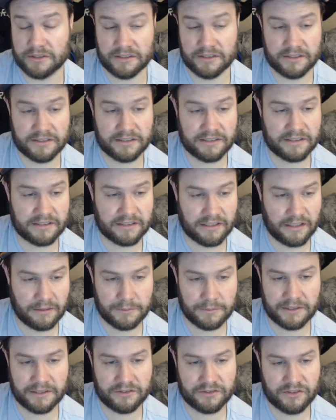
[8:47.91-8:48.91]
It is a
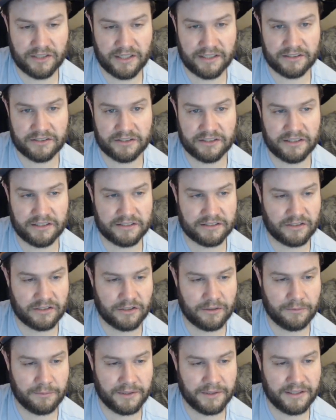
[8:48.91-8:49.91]
dominated strategy. It's
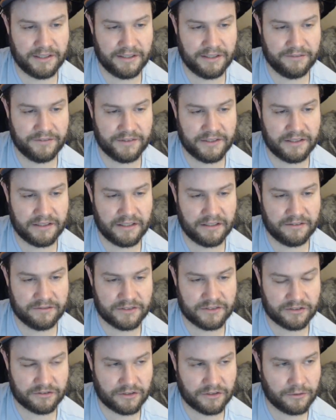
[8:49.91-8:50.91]
going to be EV of
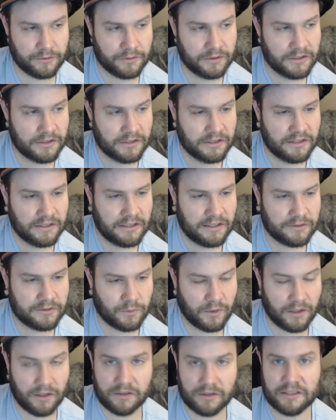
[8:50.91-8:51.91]
0 as
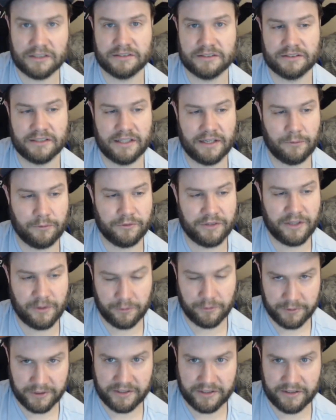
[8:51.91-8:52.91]
well because they
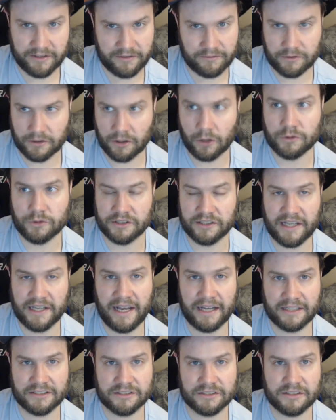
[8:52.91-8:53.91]
would be closing the
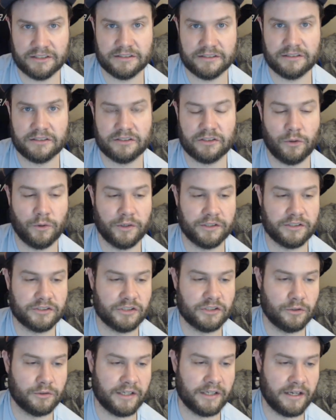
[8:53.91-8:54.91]
action and going to
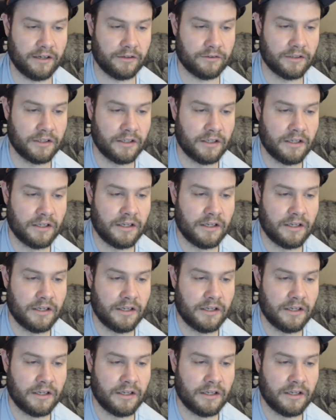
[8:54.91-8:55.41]
showdown.